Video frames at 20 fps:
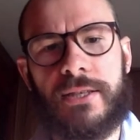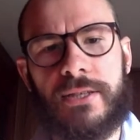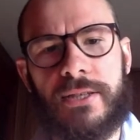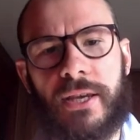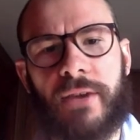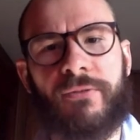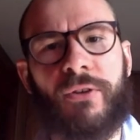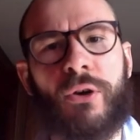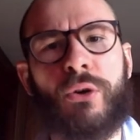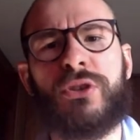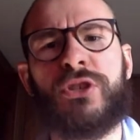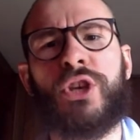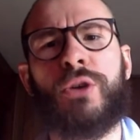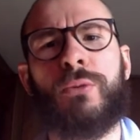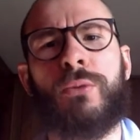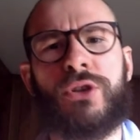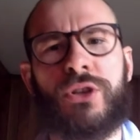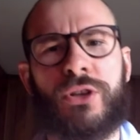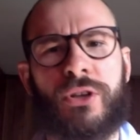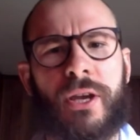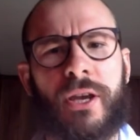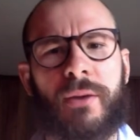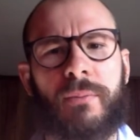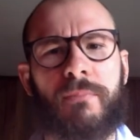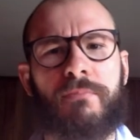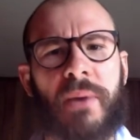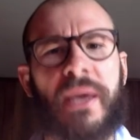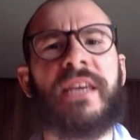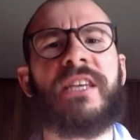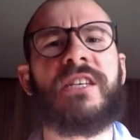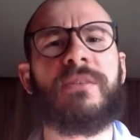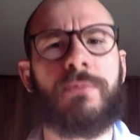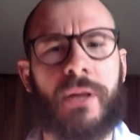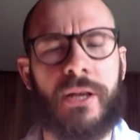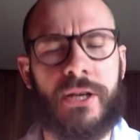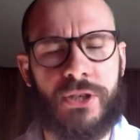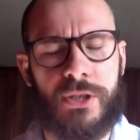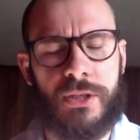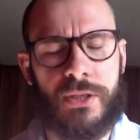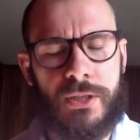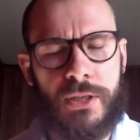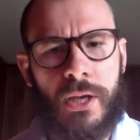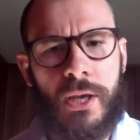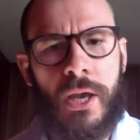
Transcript: They focus too much on like base pleasures.